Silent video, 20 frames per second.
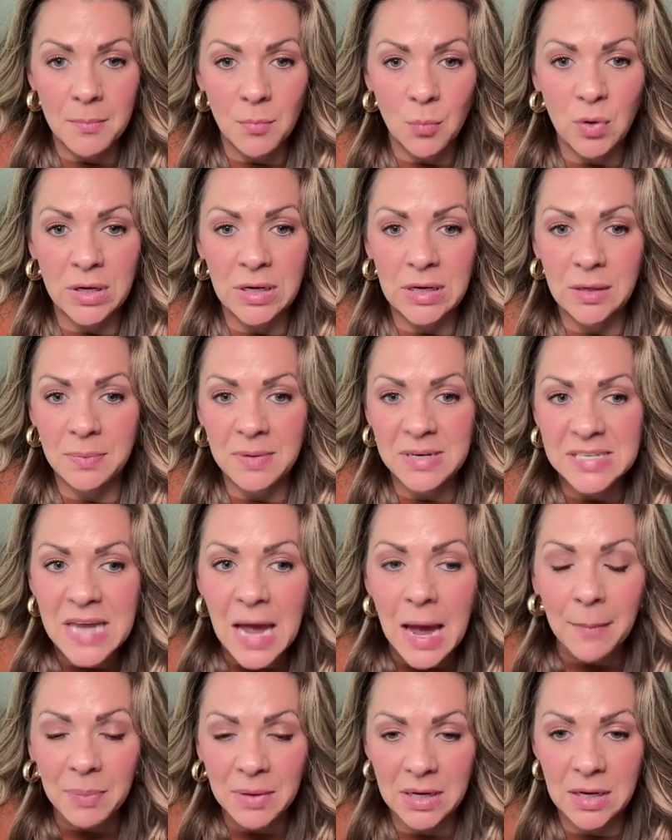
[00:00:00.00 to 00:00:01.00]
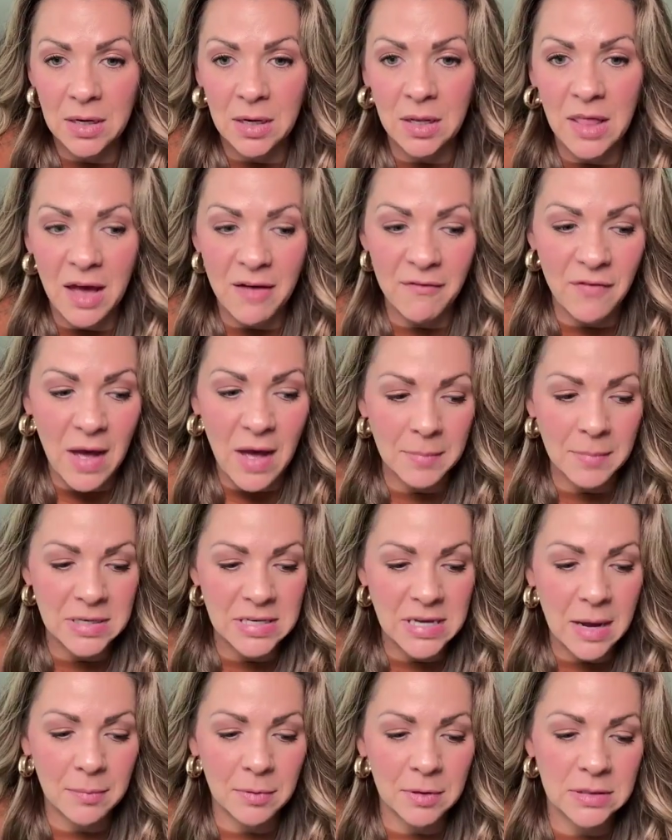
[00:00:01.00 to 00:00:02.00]
We need to be tapping into that
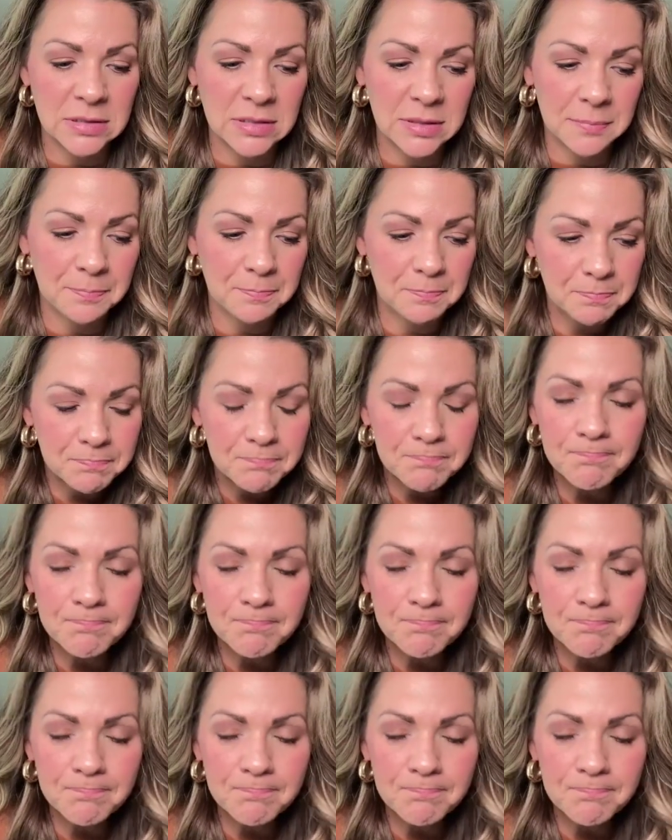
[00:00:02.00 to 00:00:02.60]
metabolism.